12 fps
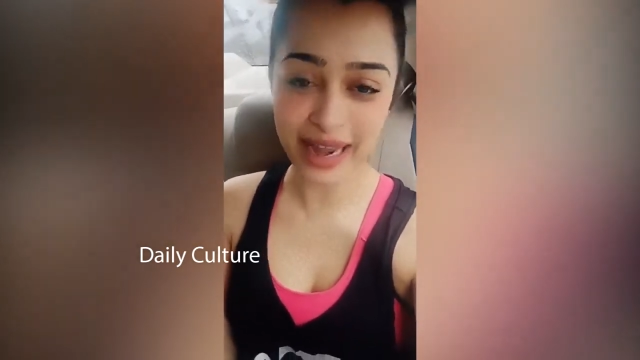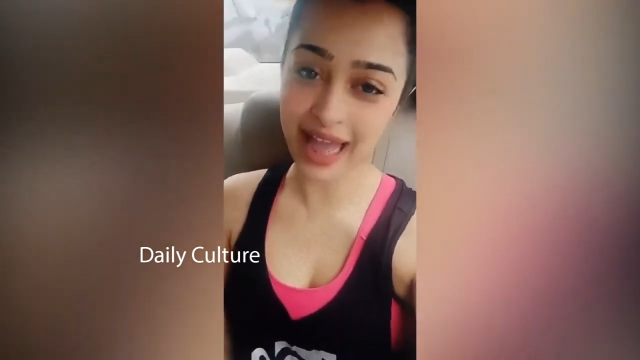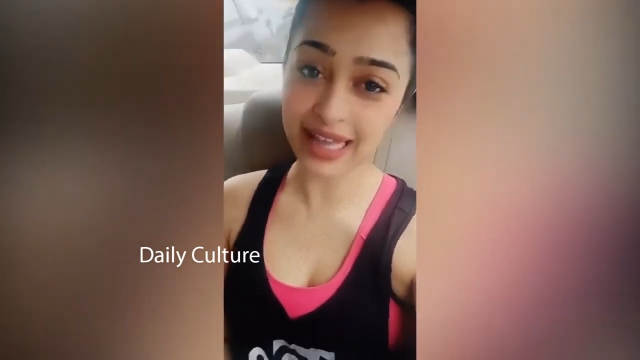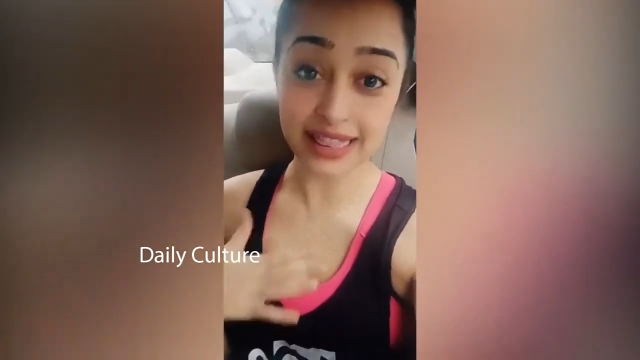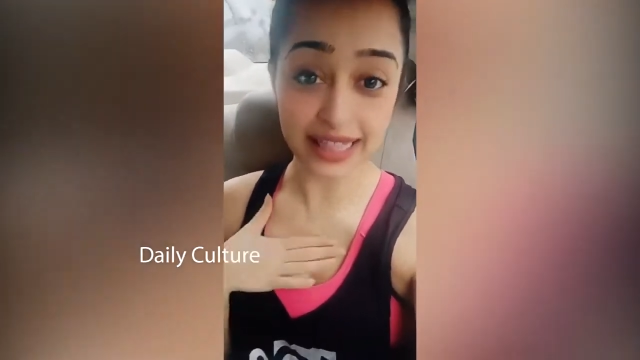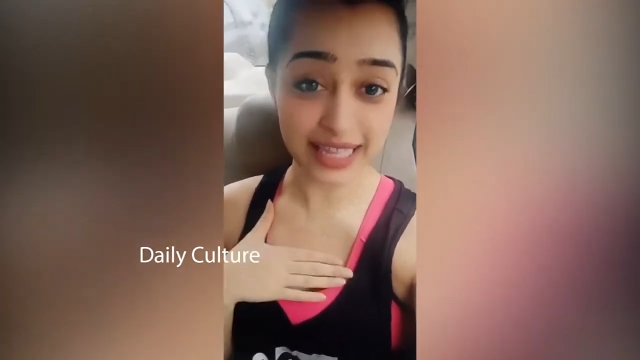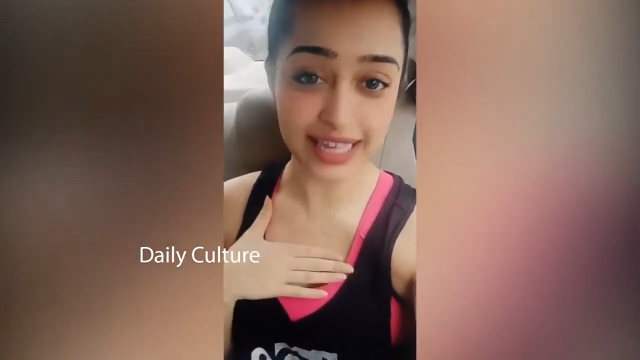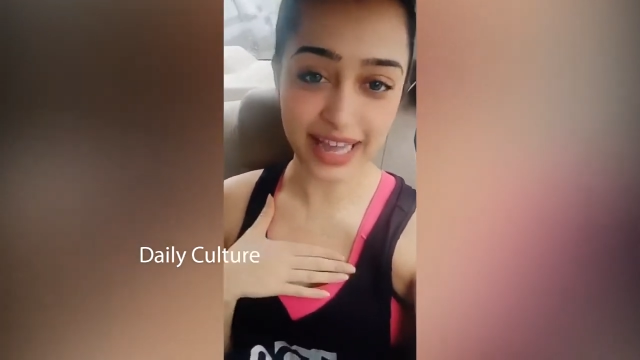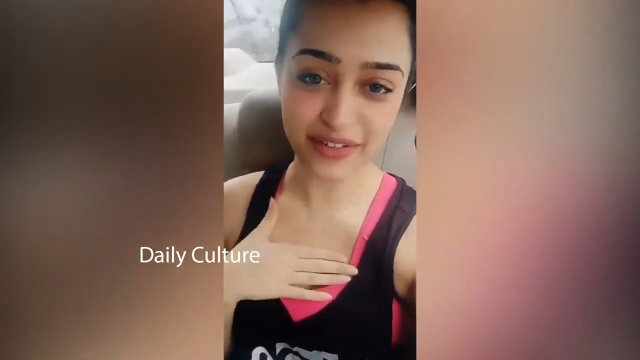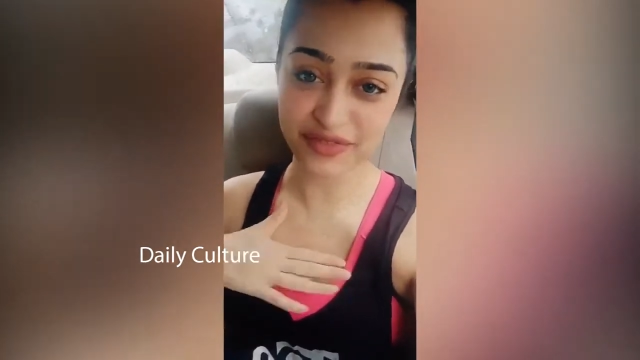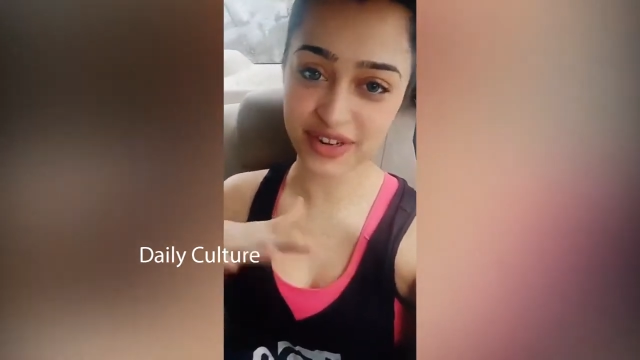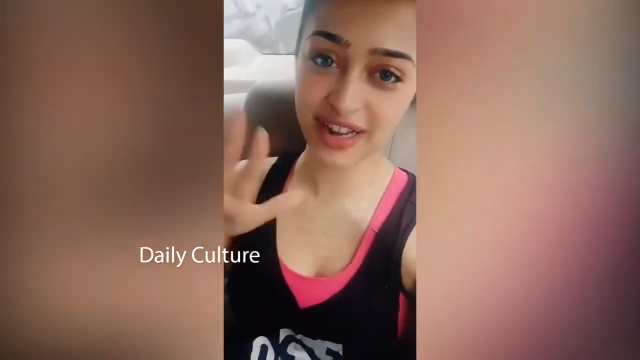I think
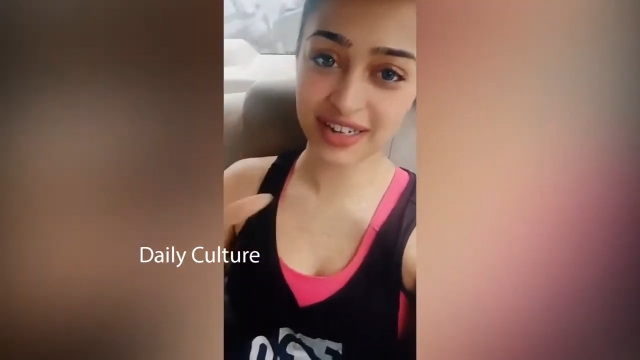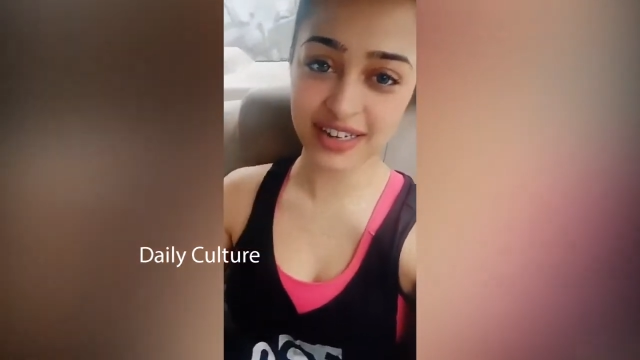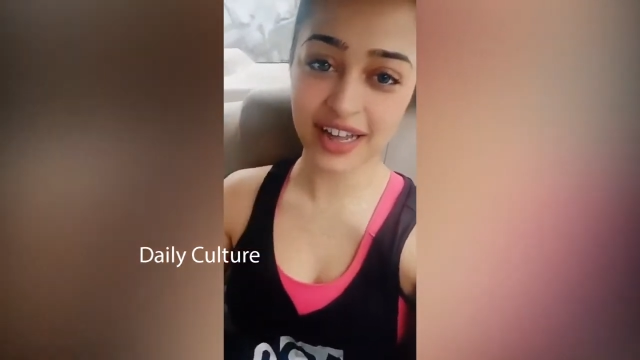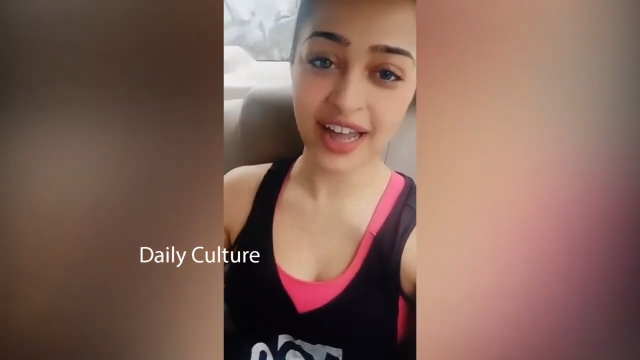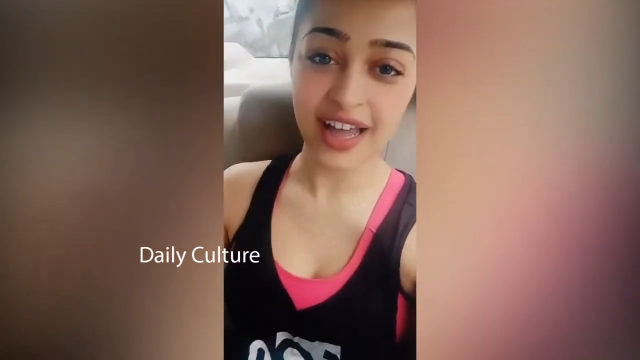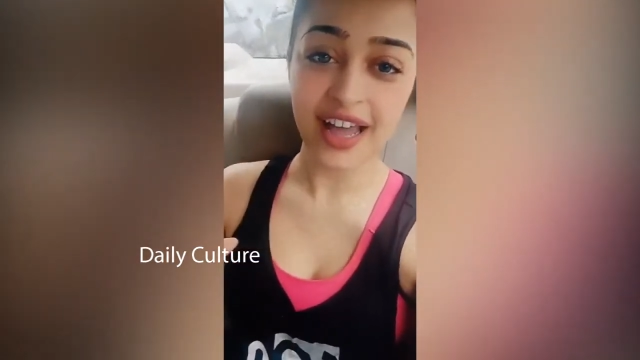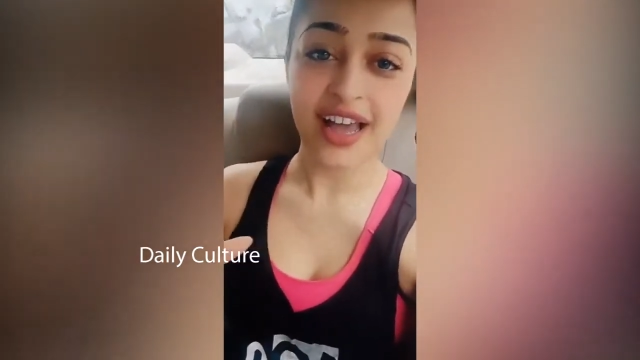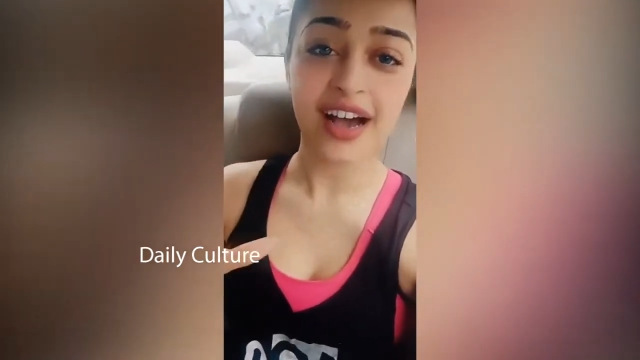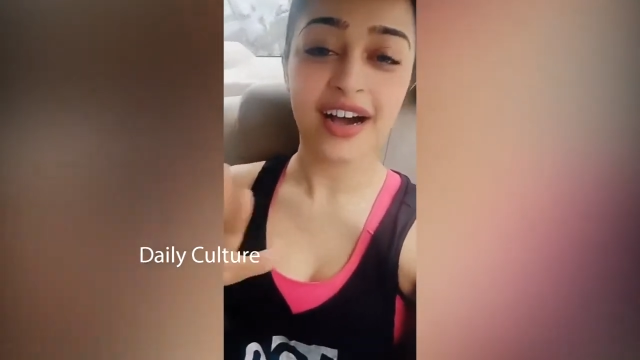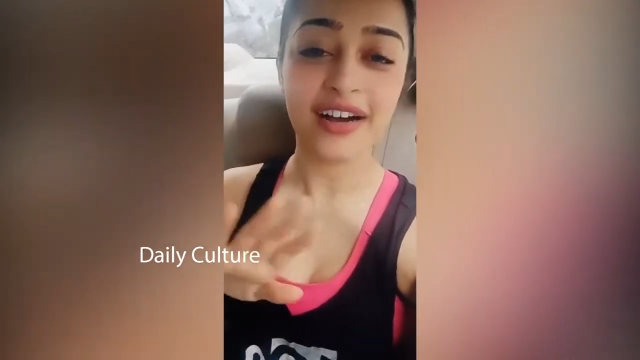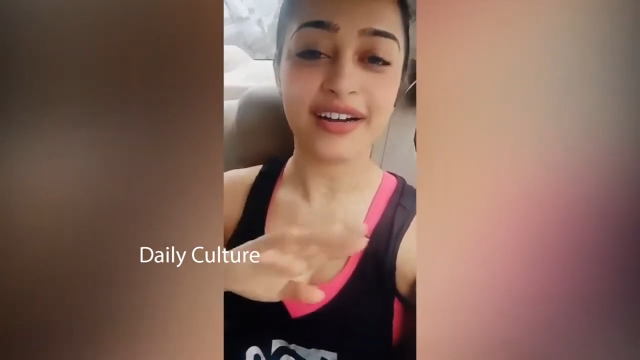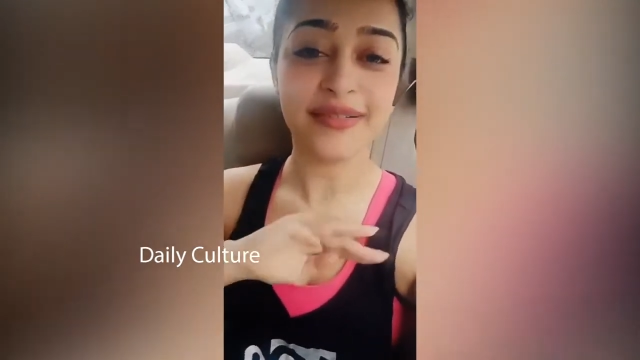I've done
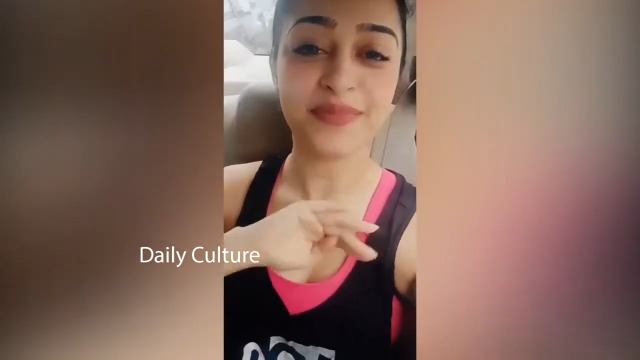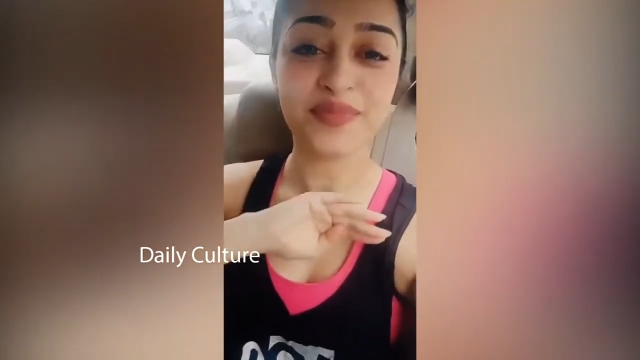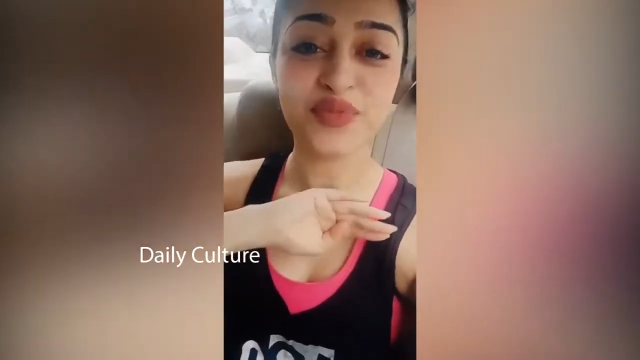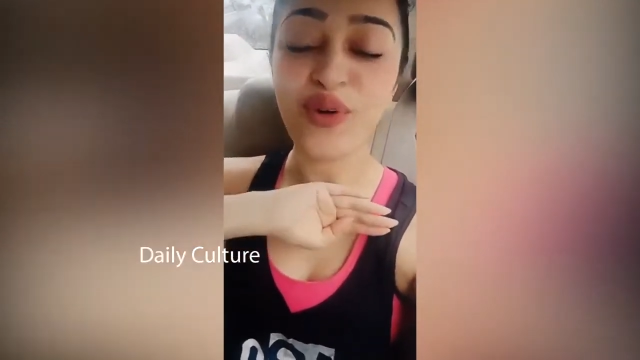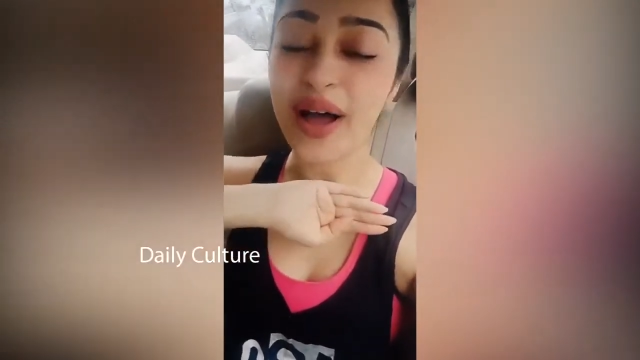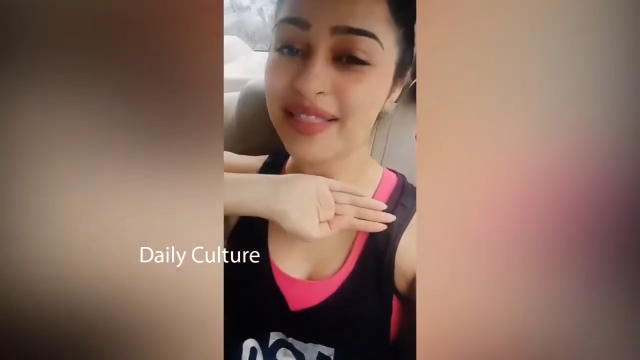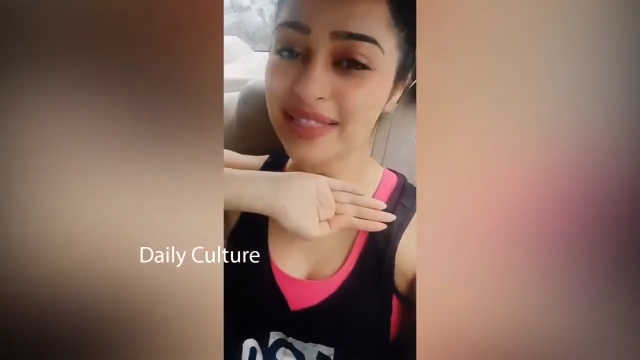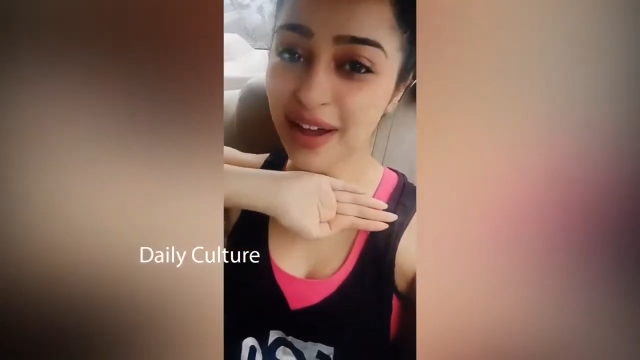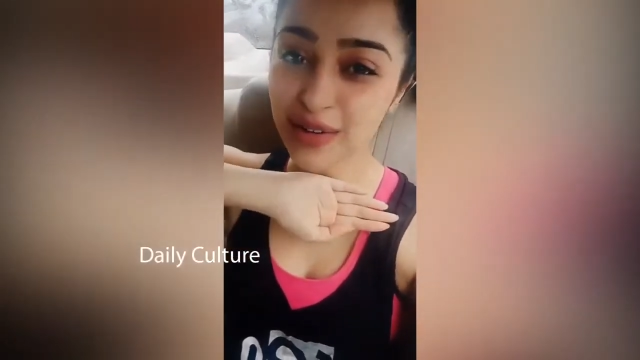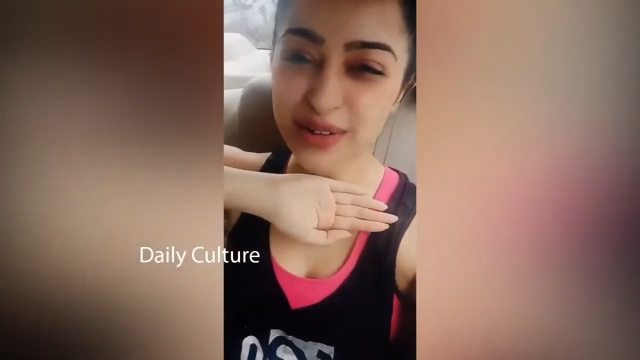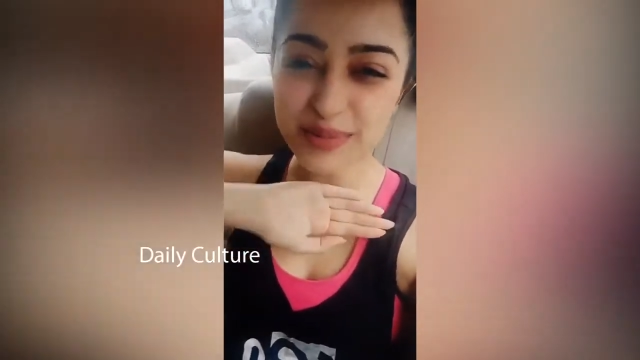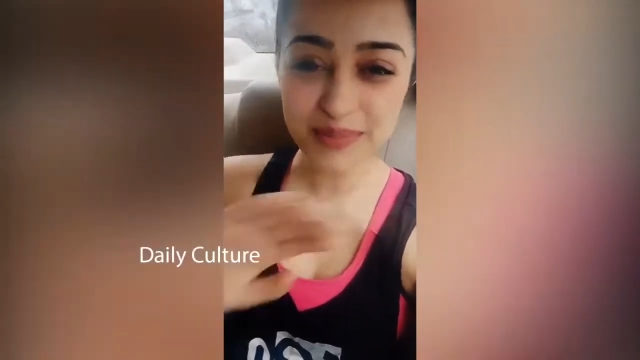
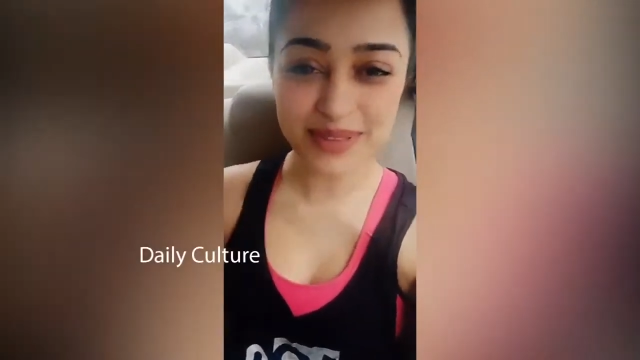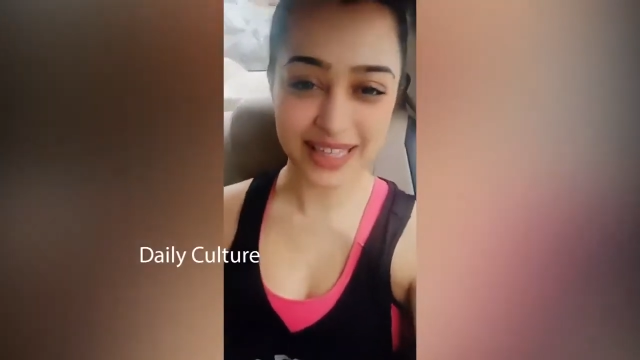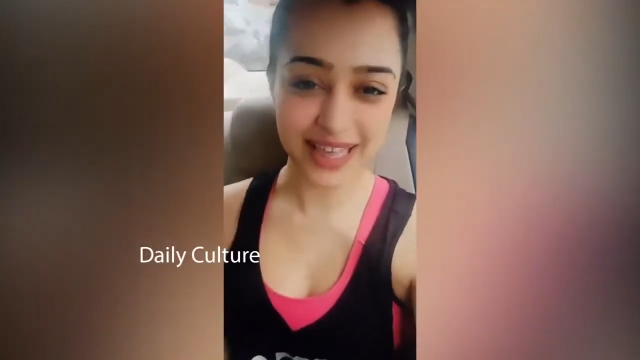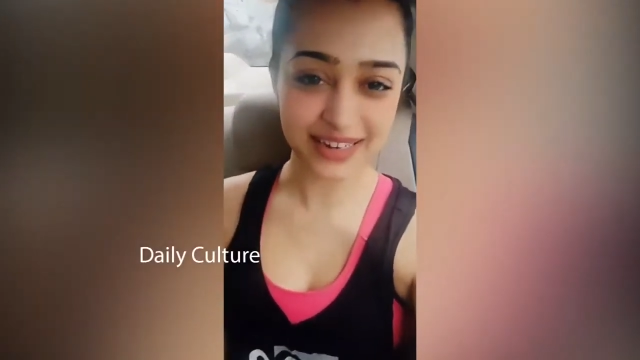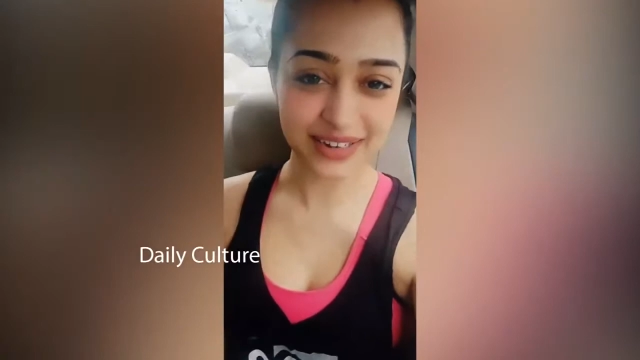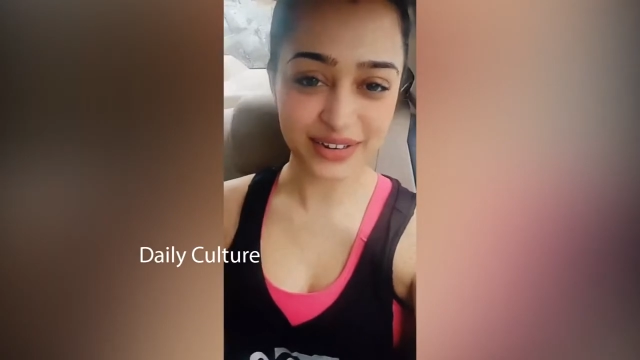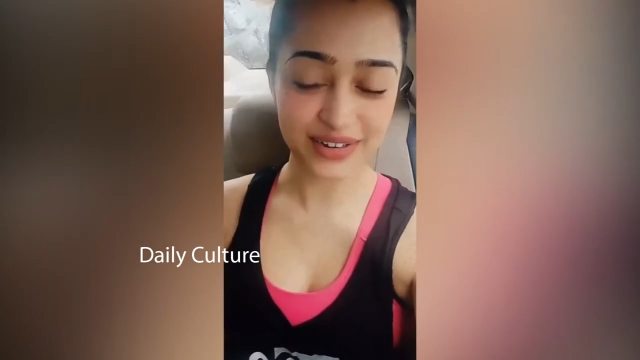1000%